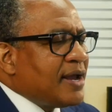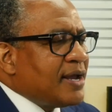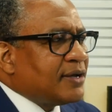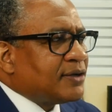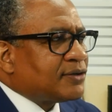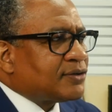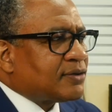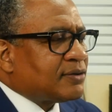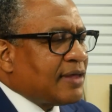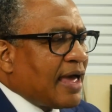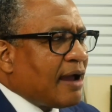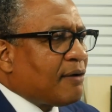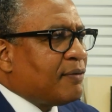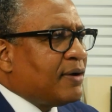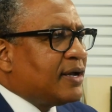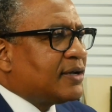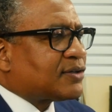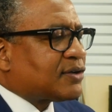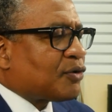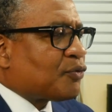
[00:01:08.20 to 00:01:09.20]

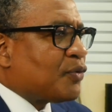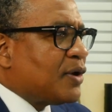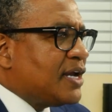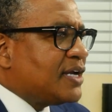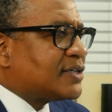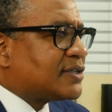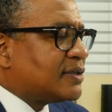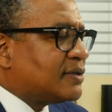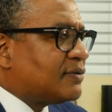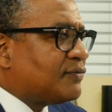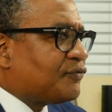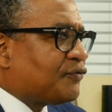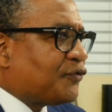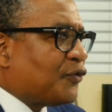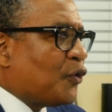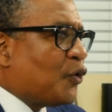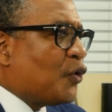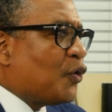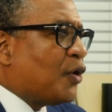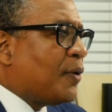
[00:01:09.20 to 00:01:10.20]
is a reason
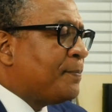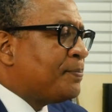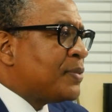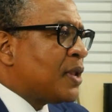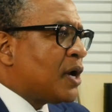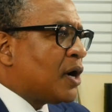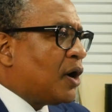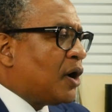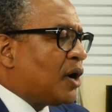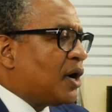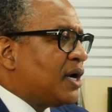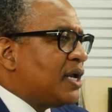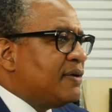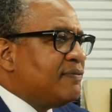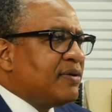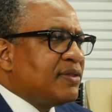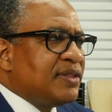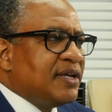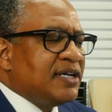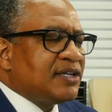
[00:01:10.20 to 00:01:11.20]
for
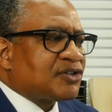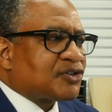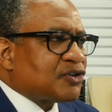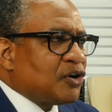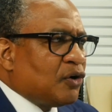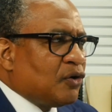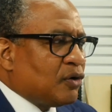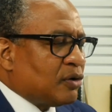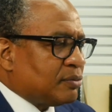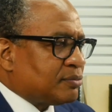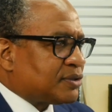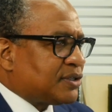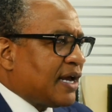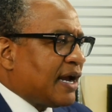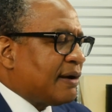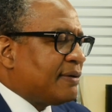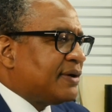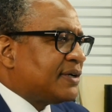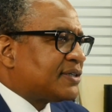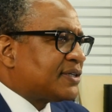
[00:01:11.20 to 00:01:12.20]
even these storms.
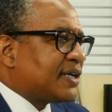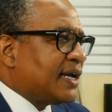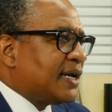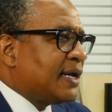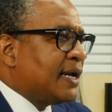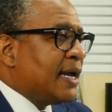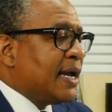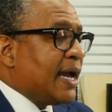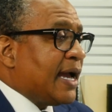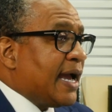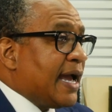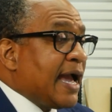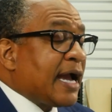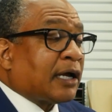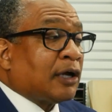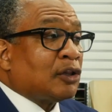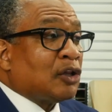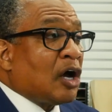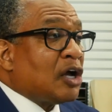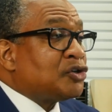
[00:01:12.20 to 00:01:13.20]
There is a
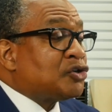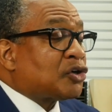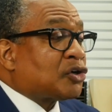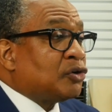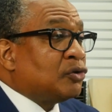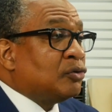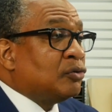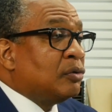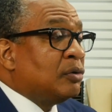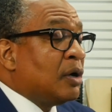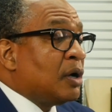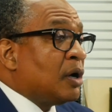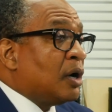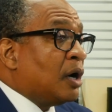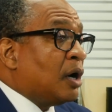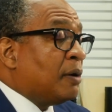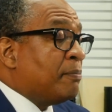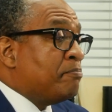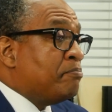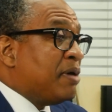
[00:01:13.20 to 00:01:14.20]
ecological
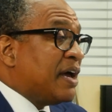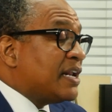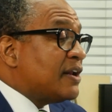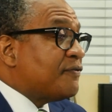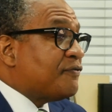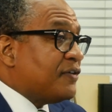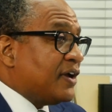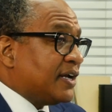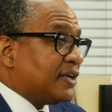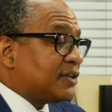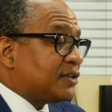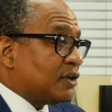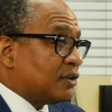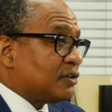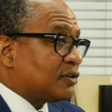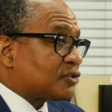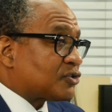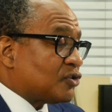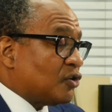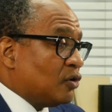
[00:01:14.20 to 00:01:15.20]
benefit to
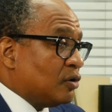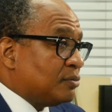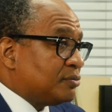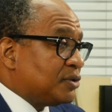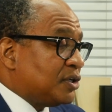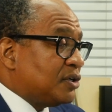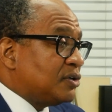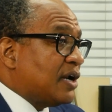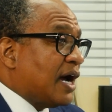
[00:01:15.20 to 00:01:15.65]
the storms. Do you